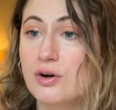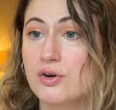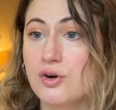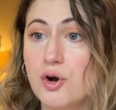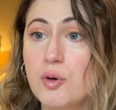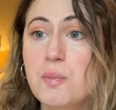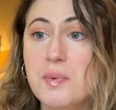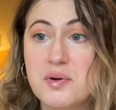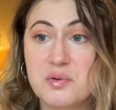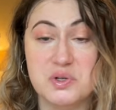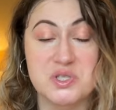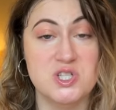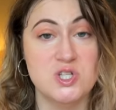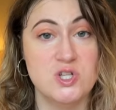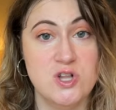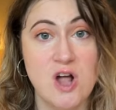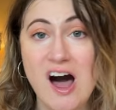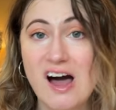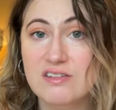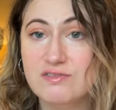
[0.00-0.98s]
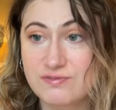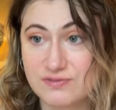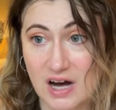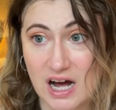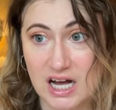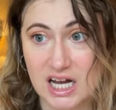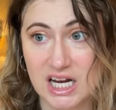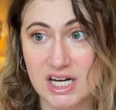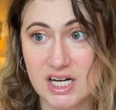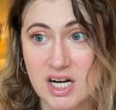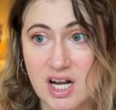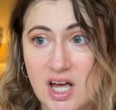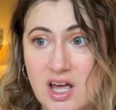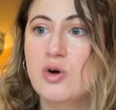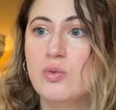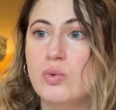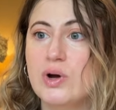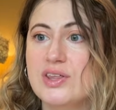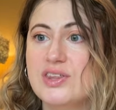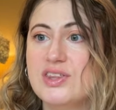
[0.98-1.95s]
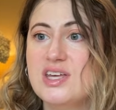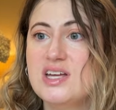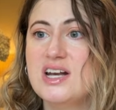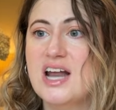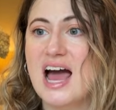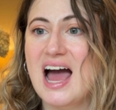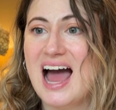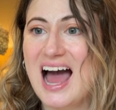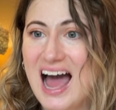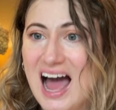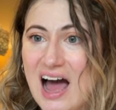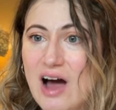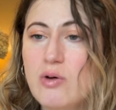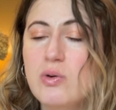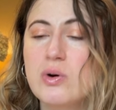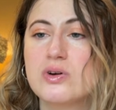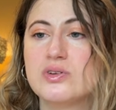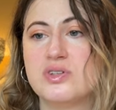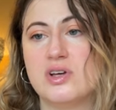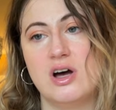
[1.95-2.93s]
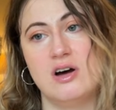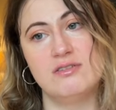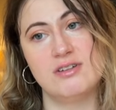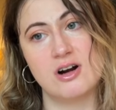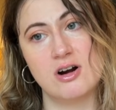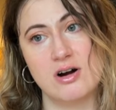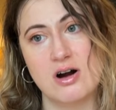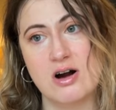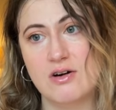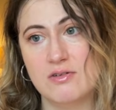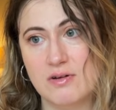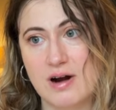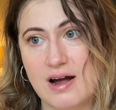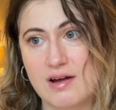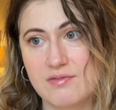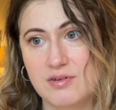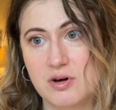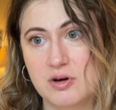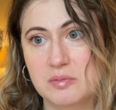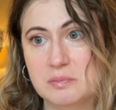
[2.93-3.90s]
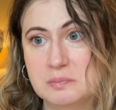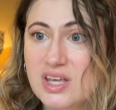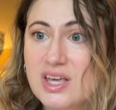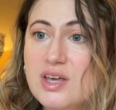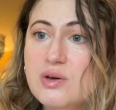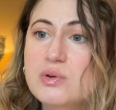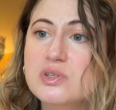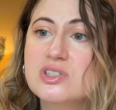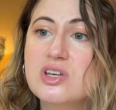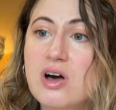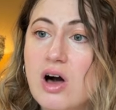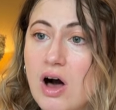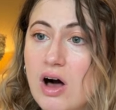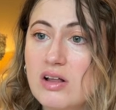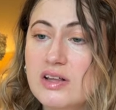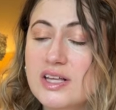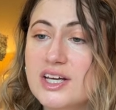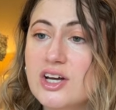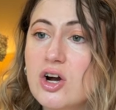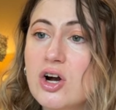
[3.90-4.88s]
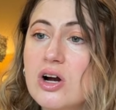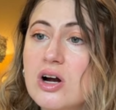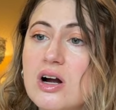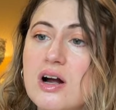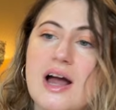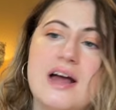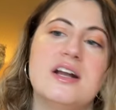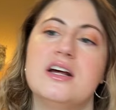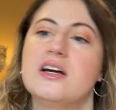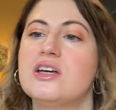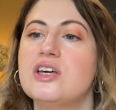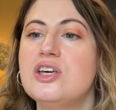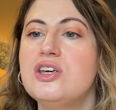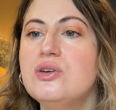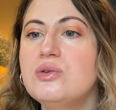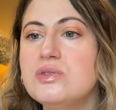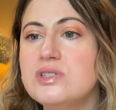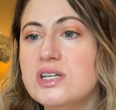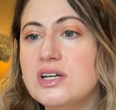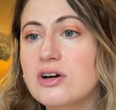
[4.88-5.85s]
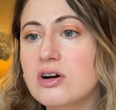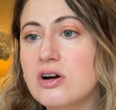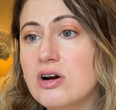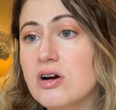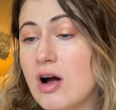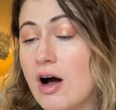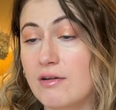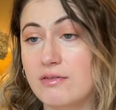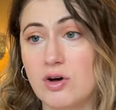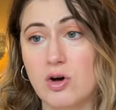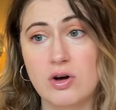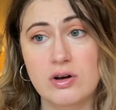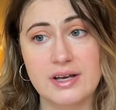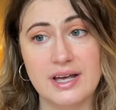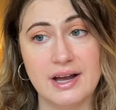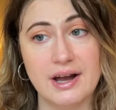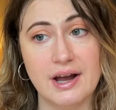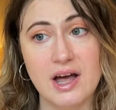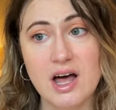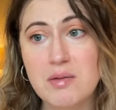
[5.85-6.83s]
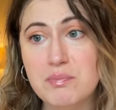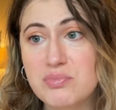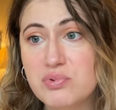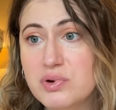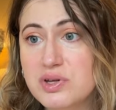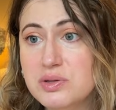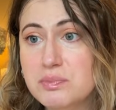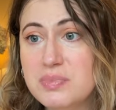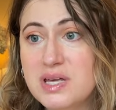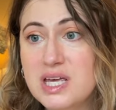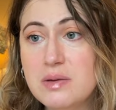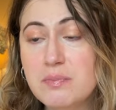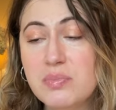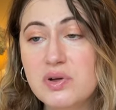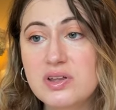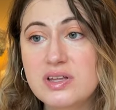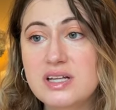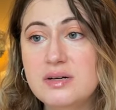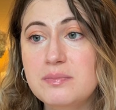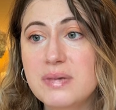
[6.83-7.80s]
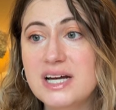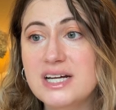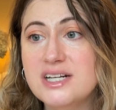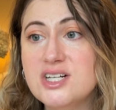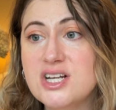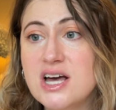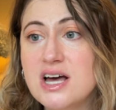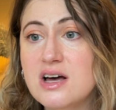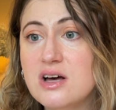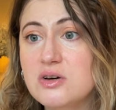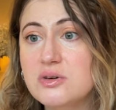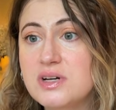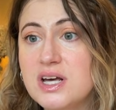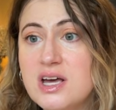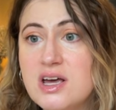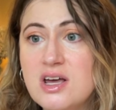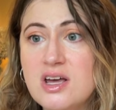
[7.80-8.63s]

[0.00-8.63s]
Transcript: Nope, it was not fine. Within hours of her arrival, he was calling her and accusing her of hooking up with people in my town,